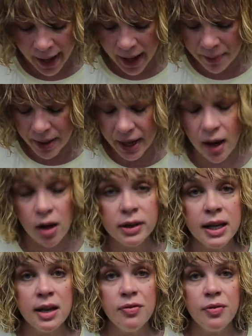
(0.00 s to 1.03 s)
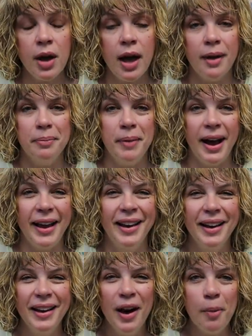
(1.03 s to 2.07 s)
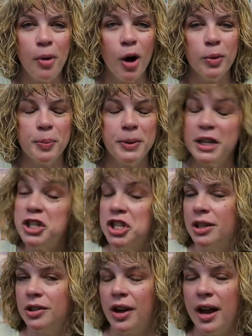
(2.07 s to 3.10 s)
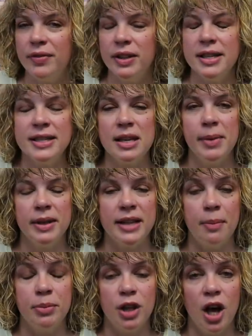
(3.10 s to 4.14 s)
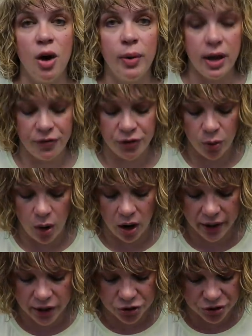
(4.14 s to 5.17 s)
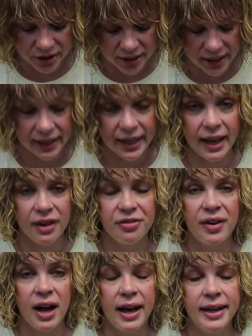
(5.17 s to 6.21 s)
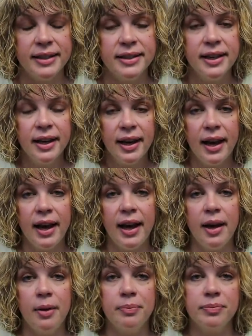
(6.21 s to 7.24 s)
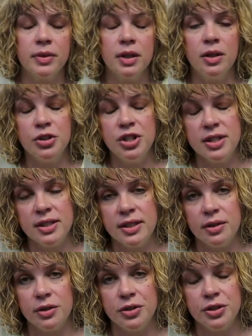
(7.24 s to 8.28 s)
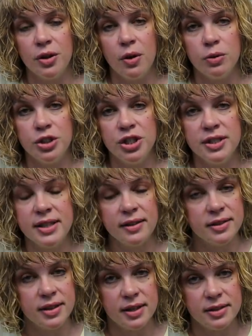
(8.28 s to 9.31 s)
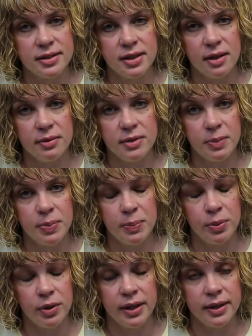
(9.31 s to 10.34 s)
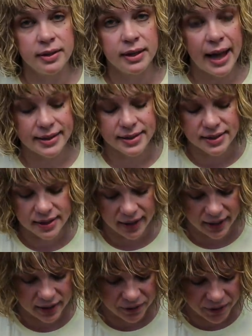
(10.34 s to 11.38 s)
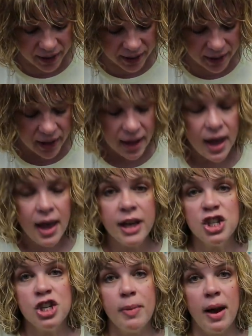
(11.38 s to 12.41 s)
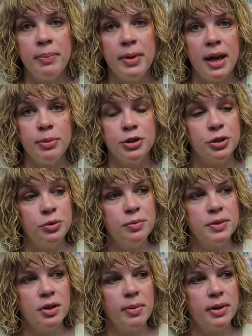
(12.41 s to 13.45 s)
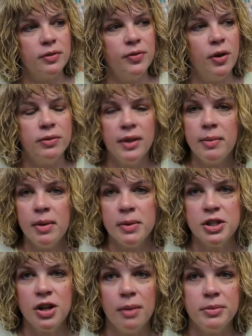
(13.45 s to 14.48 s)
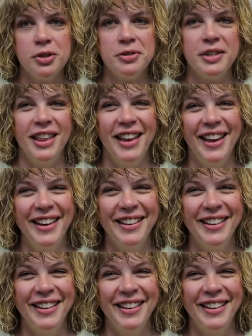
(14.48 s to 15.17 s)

Um, and I will leave uh, my Palmer Pletsch dealer, Evelyn's email down below if you are interested and can't find, um, you know, she's a dealer, so she sells this to, to people in classes and that kind of thing. And she might be able to, oops, sorry about the phone, that made me jump. Did you see that?